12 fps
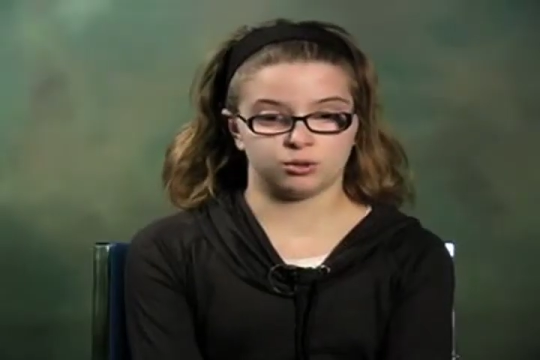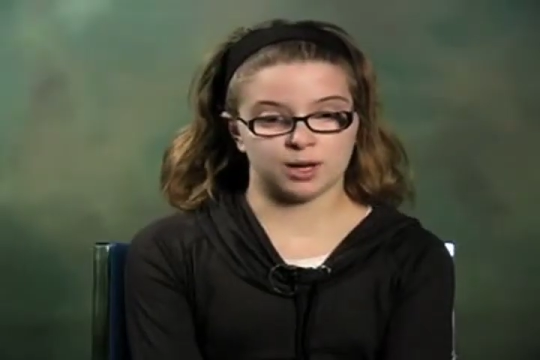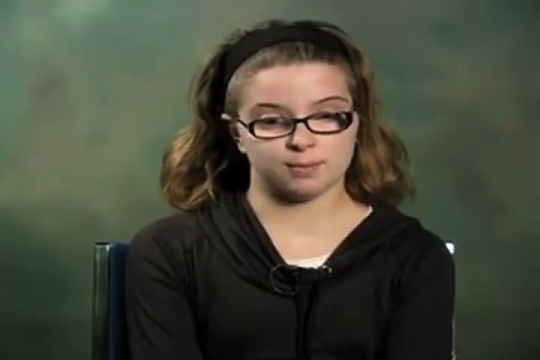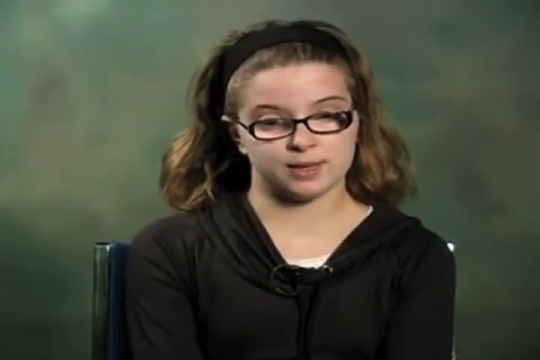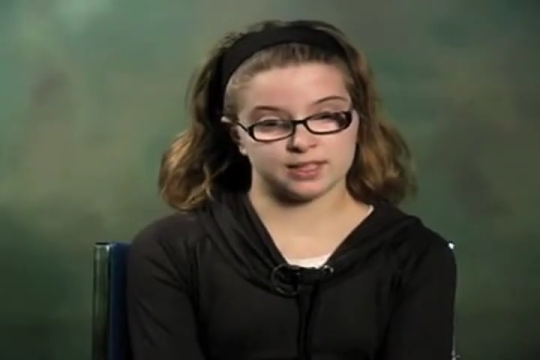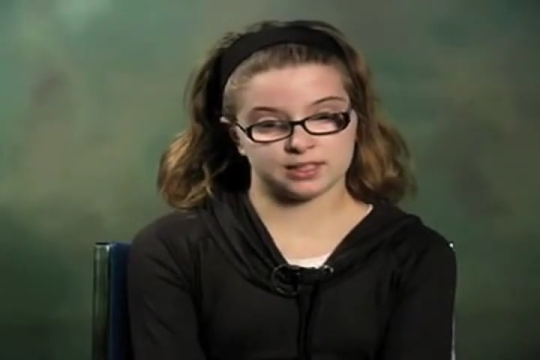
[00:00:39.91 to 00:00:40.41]
I
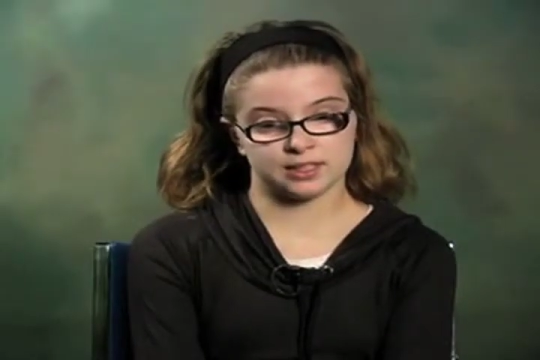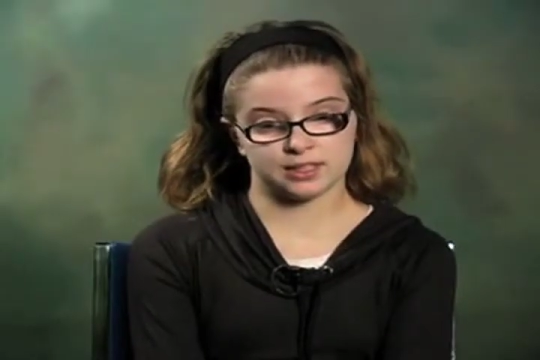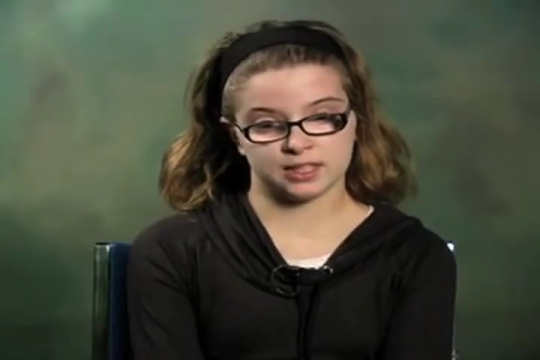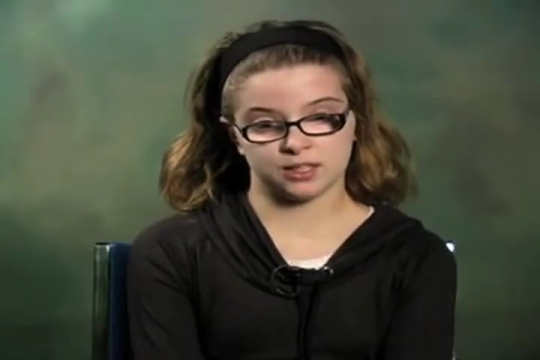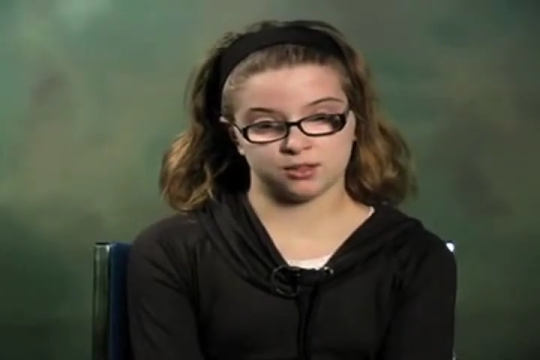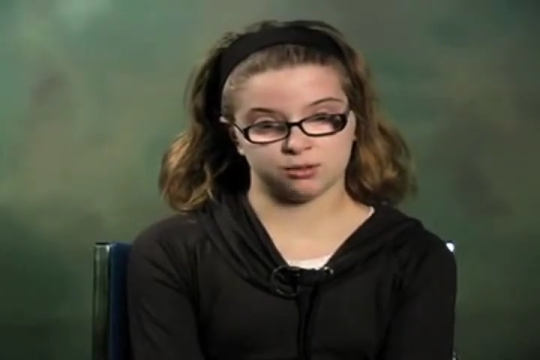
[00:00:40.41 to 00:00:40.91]
basically
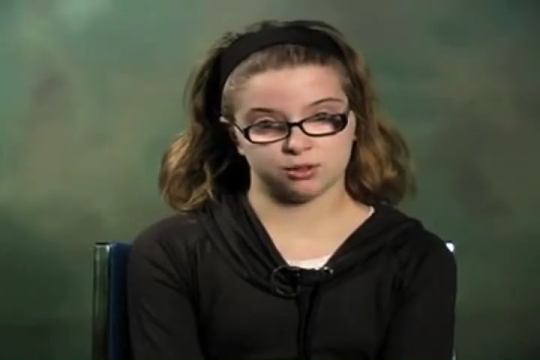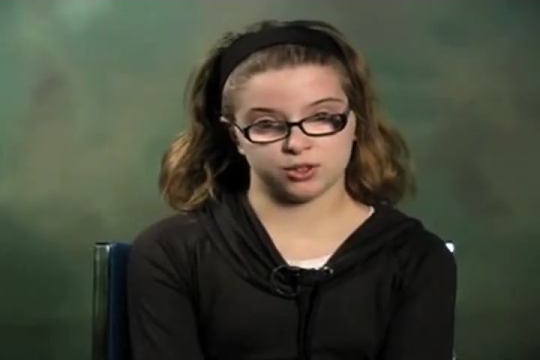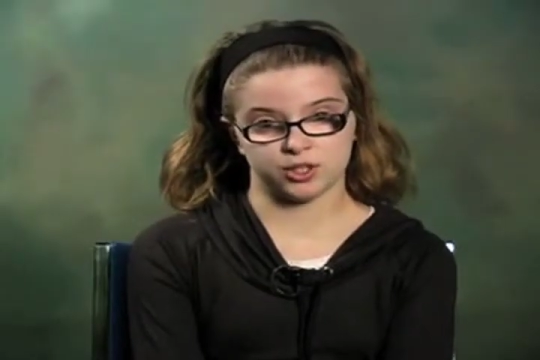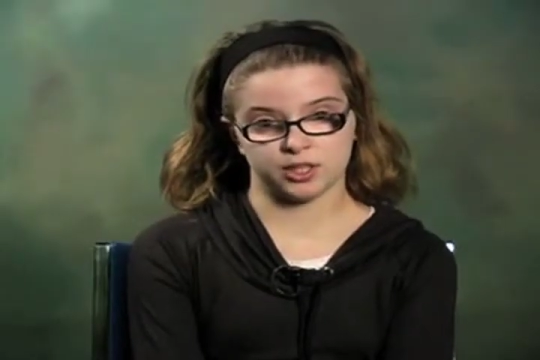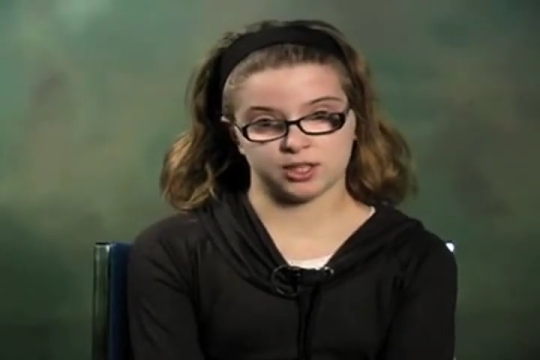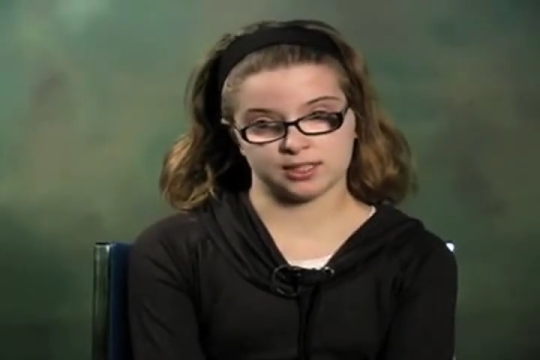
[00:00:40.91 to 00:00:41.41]
skied into a
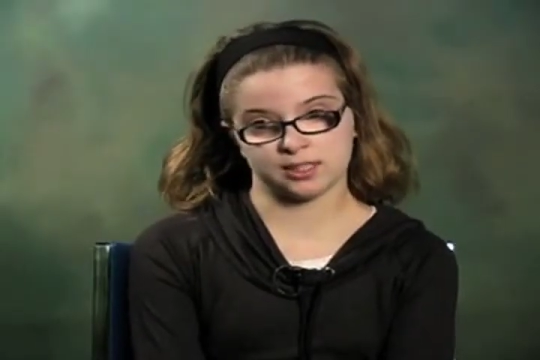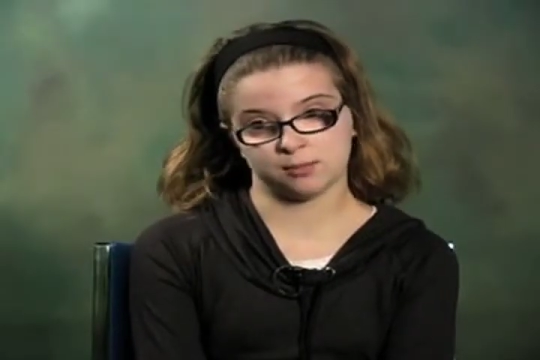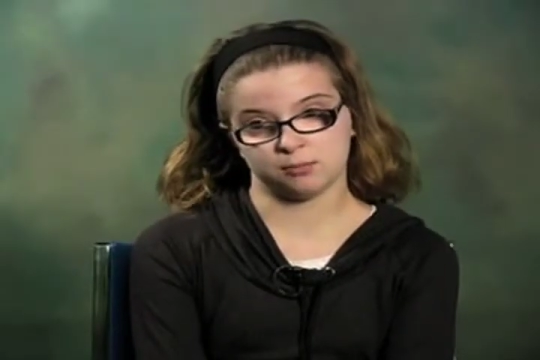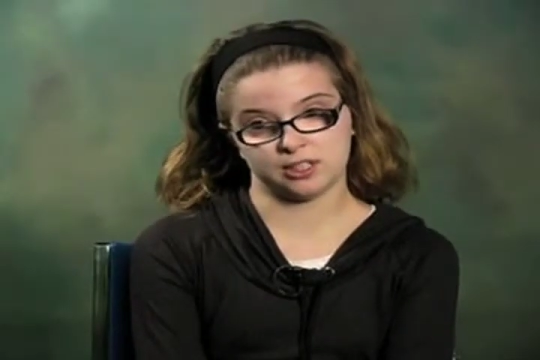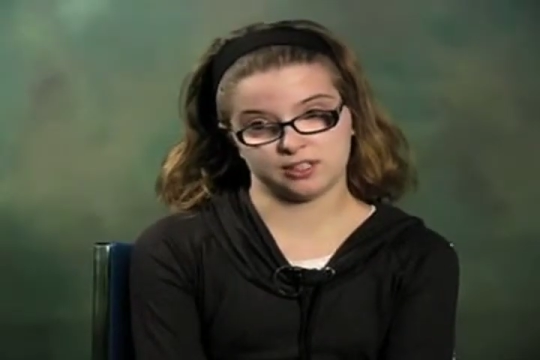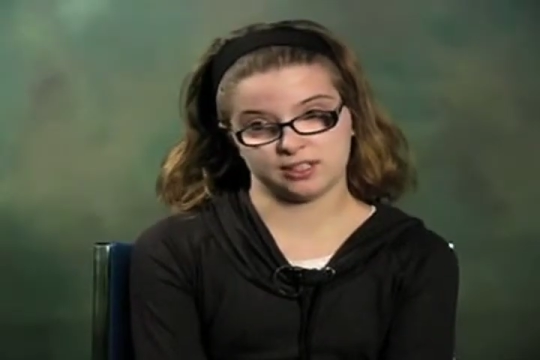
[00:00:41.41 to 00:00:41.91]
tree, as
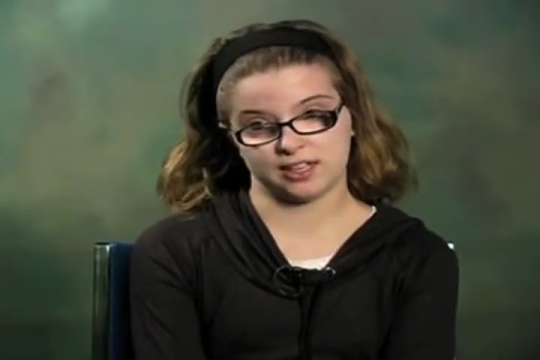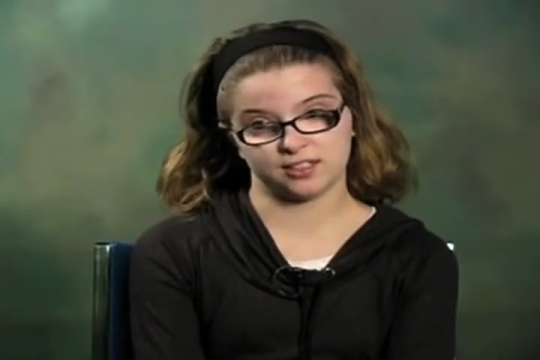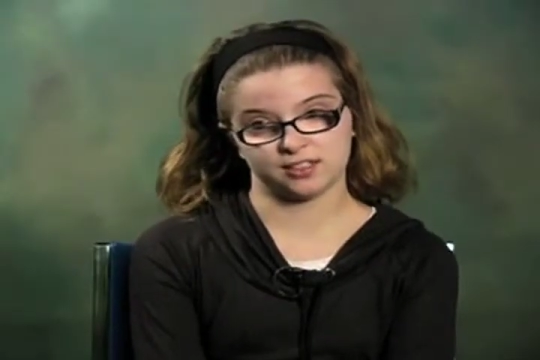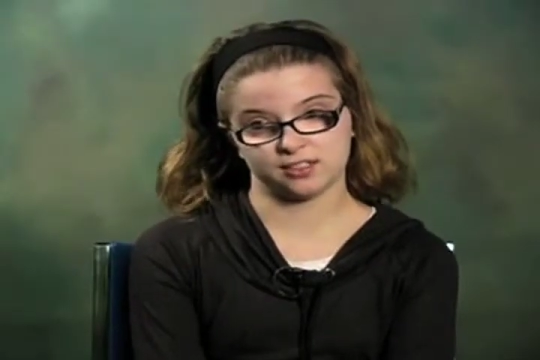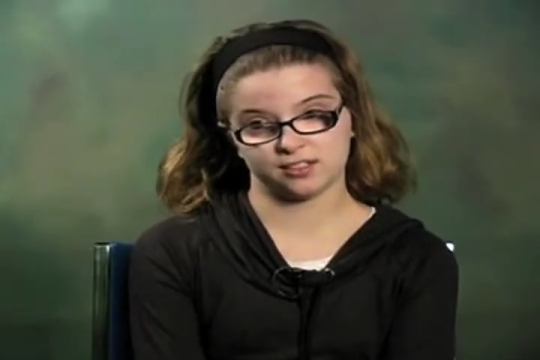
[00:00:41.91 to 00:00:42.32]
simple as that.